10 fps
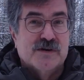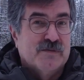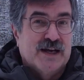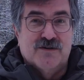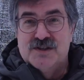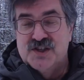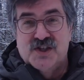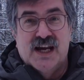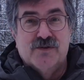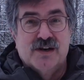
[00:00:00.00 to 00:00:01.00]
backwards, and
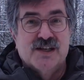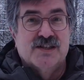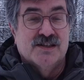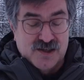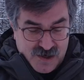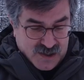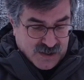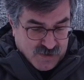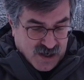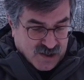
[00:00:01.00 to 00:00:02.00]
sideways, as long as I'm
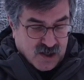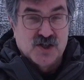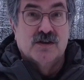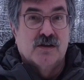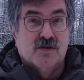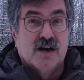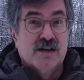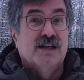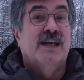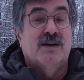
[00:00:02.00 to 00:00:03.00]
not touching the throttle,
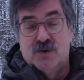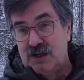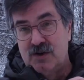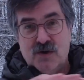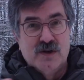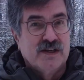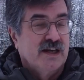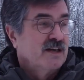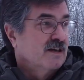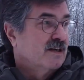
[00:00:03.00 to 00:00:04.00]
it will hold a
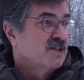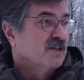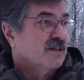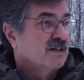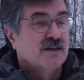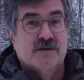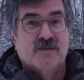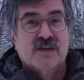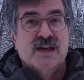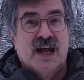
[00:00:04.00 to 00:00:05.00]
constant
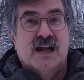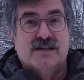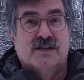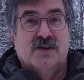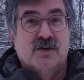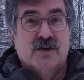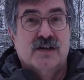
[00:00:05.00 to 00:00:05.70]
altitude